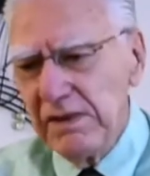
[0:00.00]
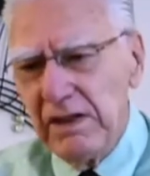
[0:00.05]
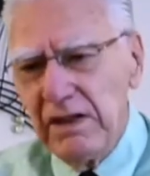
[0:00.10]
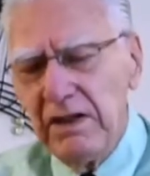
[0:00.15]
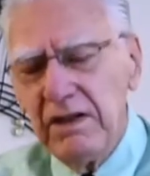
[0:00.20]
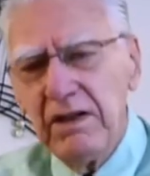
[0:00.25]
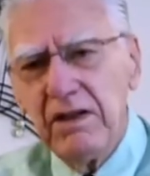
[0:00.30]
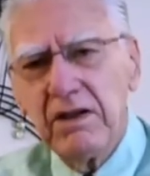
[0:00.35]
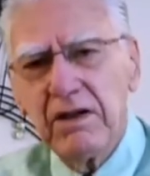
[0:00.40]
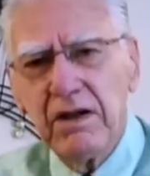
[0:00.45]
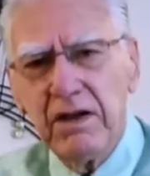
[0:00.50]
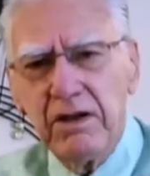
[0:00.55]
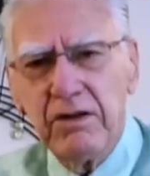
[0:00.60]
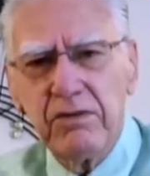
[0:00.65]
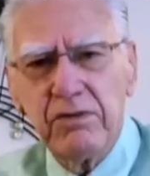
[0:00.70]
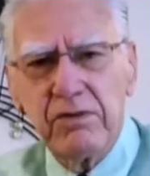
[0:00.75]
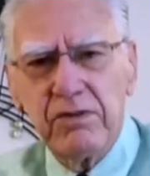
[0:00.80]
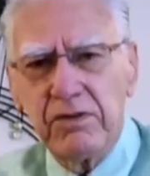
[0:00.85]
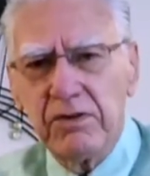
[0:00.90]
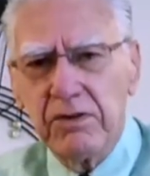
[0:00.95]
any kind
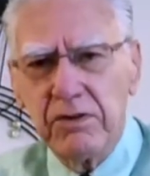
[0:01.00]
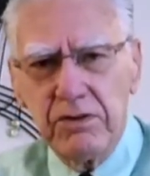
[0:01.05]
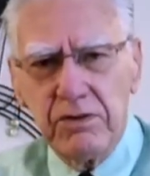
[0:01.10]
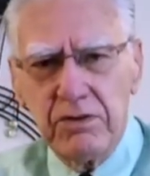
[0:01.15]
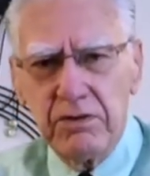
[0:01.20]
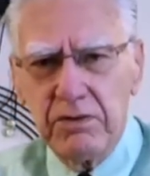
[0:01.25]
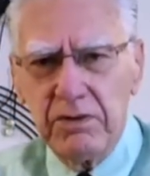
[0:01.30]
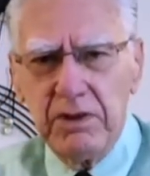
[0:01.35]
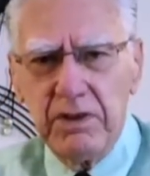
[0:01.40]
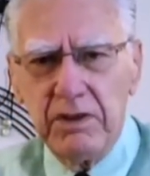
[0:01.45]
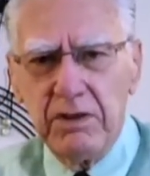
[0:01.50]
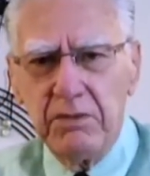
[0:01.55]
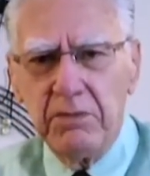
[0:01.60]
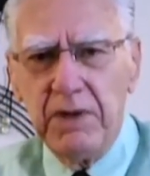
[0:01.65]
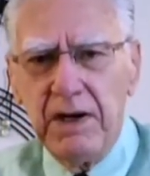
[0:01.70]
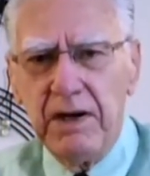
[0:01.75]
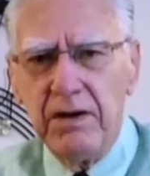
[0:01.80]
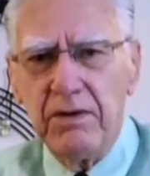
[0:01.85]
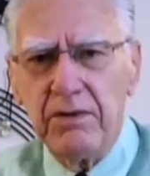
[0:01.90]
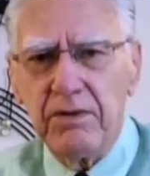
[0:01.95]
of surgery in the
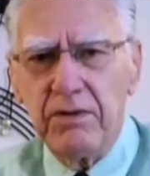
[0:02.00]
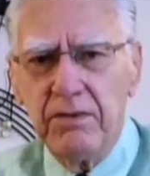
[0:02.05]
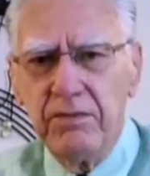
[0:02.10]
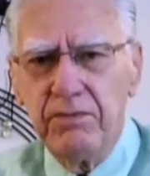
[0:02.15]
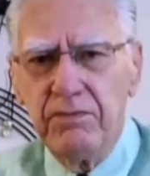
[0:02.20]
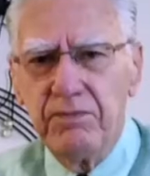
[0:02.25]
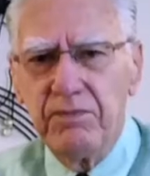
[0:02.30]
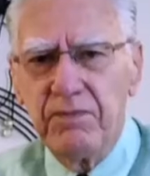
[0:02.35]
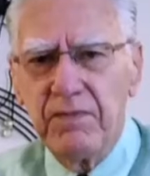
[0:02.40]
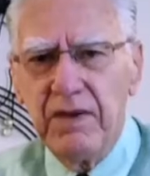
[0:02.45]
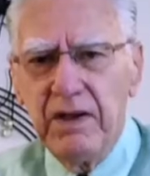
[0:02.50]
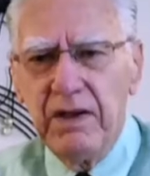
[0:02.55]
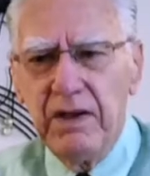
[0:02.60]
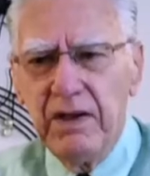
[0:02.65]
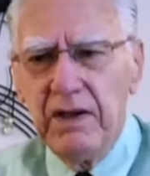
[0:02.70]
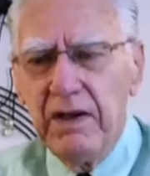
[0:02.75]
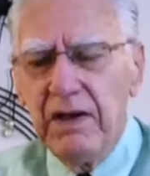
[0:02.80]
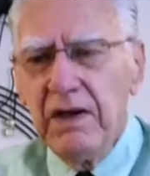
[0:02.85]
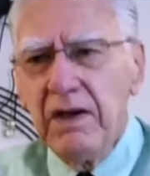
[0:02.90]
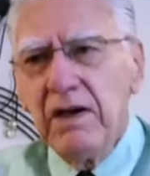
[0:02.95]

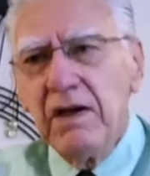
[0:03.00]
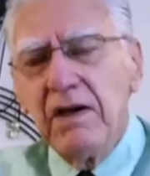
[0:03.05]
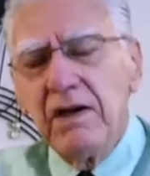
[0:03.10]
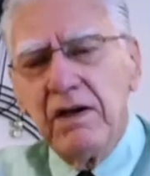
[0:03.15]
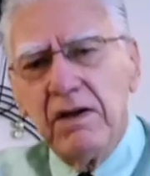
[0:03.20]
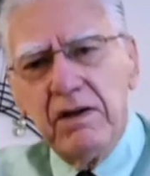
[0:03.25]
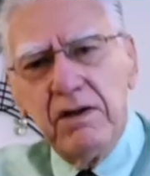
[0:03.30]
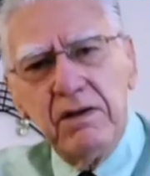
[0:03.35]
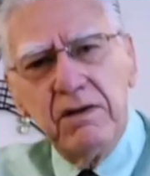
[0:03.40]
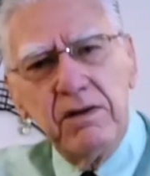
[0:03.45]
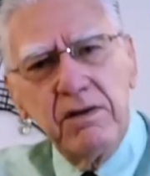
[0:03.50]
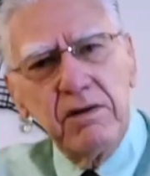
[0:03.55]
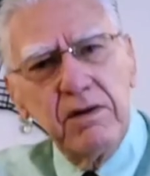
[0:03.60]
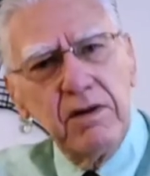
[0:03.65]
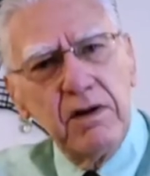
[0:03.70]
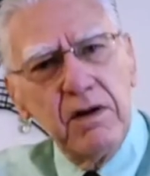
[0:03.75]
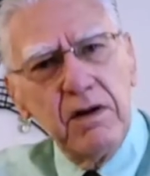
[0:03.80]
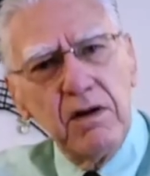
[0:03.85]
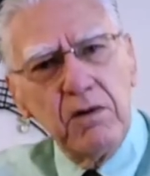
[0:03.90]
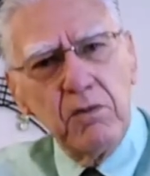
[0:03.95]
mouth.
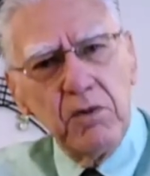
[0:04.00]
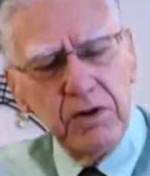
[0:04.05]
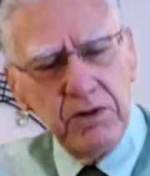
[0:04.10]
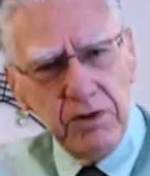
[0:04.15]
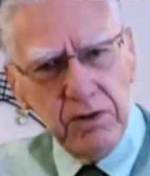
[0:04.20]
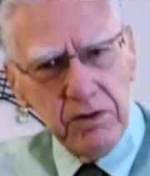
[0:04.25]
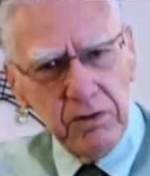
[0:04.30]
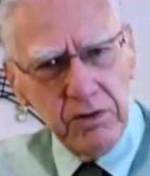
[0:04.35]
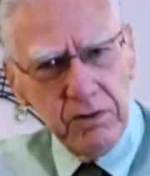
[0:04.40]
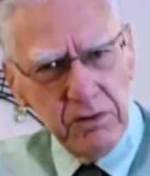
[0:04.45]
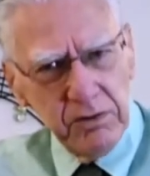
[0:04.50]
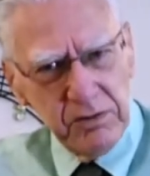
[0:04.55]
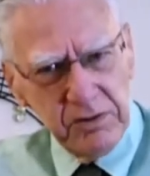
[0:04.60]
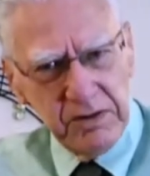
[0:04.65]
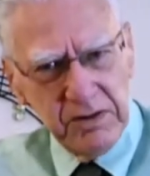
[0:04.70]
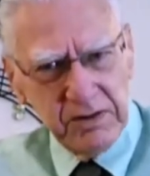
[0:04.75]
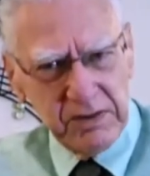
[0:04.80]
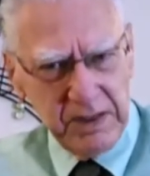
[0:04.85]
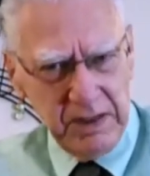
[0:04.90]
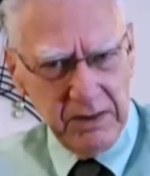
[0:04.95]
When you use
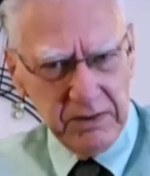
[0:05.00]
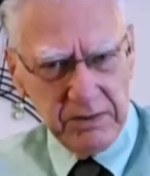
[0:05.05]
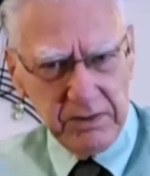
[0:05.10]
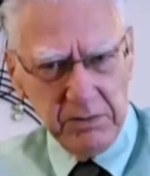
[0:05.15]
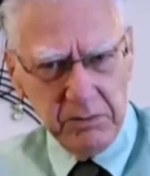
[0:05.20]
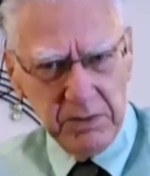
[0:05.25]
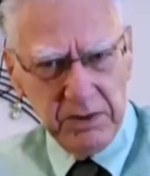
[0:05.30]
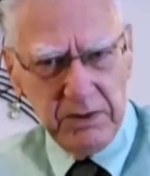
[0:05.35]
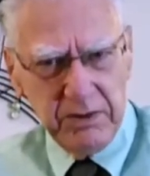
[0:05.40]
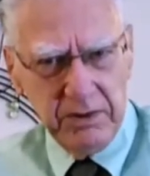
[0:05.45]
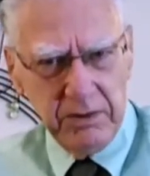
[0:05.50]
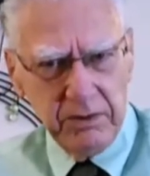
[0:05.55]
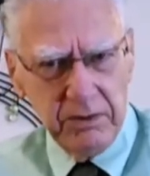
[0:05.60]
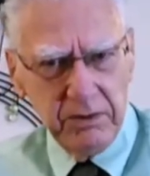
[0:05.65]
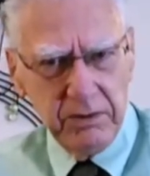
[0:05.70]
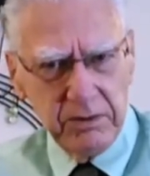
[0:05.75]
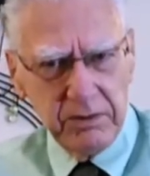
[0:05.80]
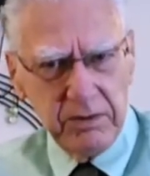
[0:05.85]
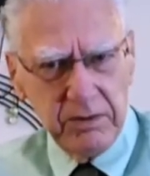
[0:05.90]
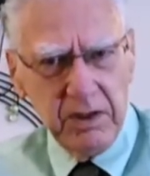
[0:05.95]
these calcium
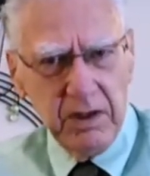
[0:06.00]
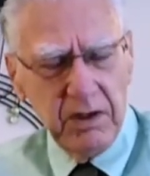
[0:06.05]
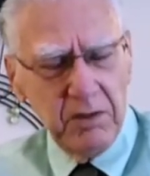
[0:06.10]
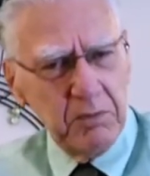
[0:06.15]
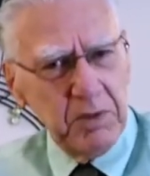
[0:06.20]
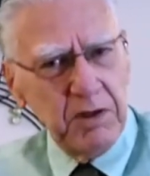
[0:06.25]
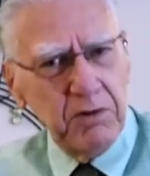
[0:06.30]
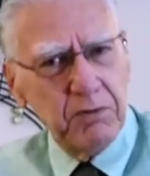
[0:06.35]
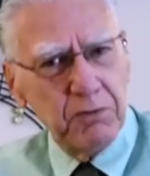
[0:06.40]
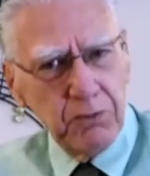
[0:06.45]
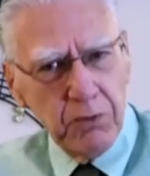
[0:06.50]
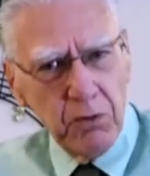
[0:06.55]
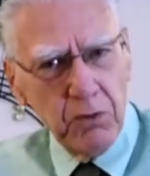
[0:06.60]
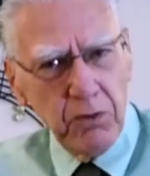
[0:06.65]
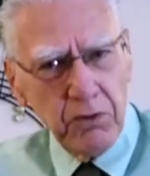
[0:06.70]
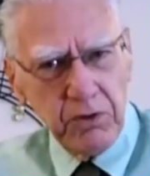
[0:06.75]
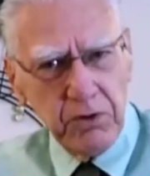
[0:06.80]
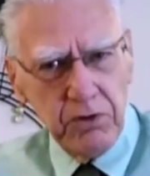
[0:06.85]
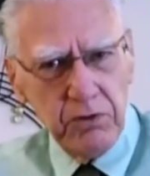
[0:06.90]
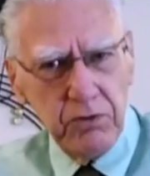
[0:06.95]
materials
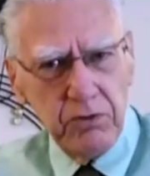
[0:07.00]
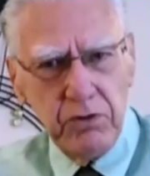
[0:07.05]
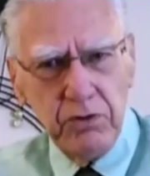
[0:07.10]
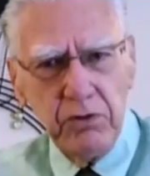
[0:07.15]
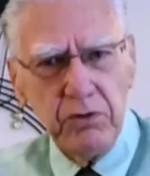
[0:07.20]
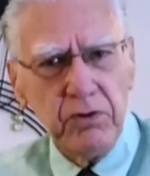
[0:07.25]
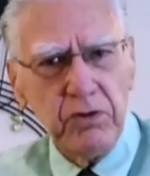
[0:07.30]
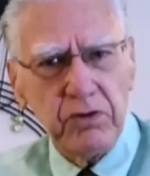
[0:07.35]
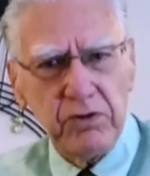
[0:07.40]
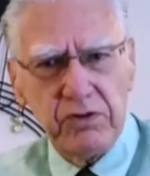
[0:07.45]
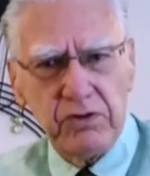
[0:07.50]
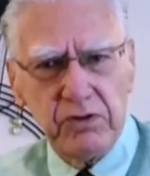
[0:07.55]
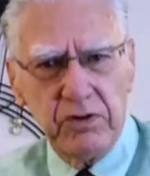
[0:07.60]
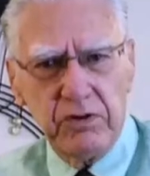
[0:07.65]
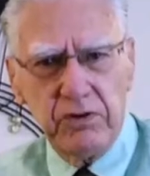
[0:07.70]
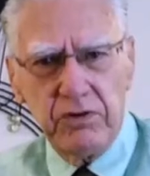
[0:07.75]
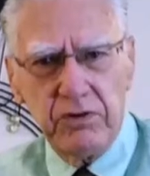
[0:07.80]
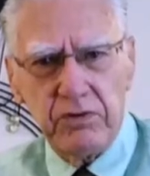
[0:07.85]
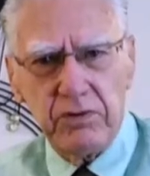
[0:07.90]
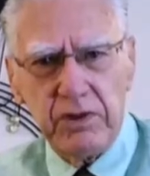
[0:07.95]
before you do the
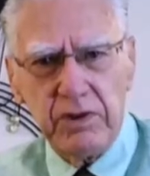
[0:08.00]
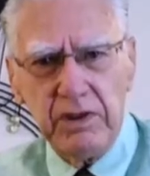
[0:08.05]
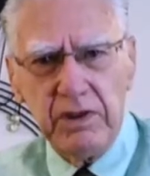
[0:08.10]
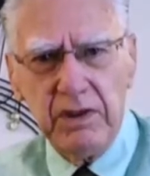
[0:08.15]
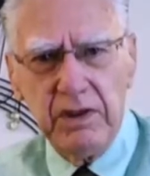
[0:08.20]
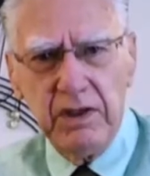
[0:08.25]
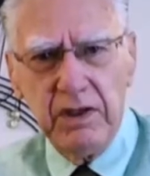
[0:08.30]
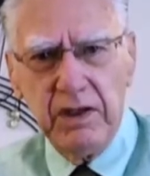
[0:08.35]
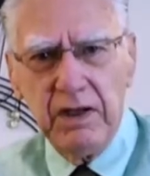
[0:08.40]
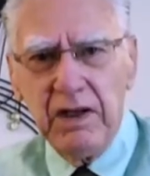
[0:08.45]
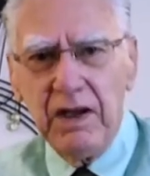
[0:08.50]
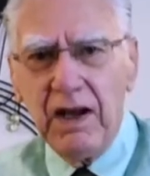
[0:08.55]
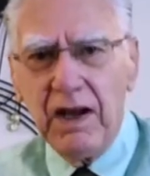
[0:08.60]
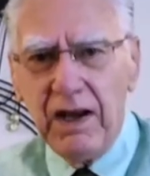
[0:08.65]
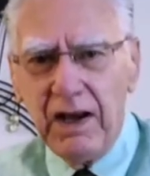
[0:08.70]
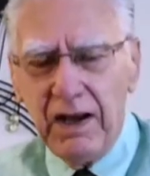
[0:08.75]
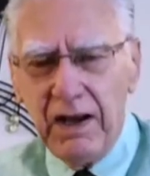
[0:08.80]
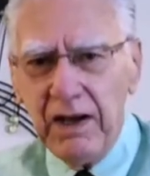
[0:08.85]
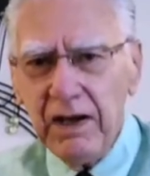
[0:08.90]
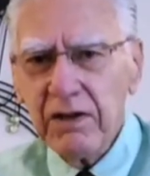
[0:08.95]
surgery,
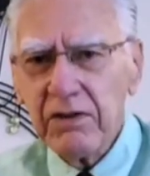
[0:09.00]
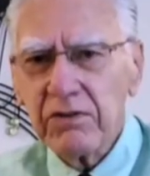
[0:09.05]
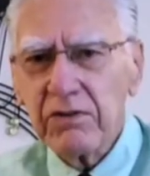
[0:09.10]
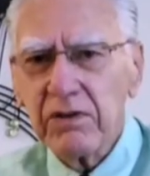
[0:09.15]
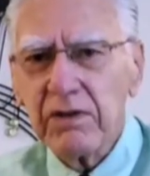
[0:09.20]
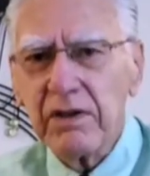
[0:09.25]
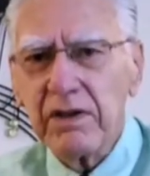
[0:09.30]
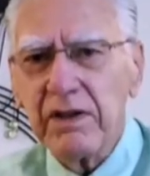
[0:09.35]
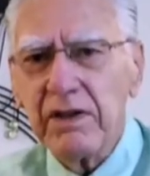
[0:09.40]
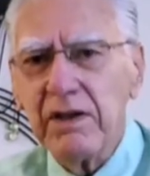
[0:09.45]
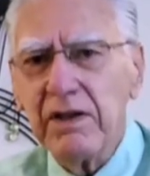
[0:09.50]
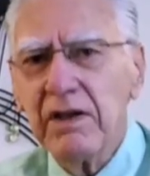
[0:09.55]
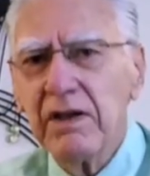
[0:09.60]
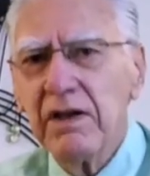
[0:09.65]
actually,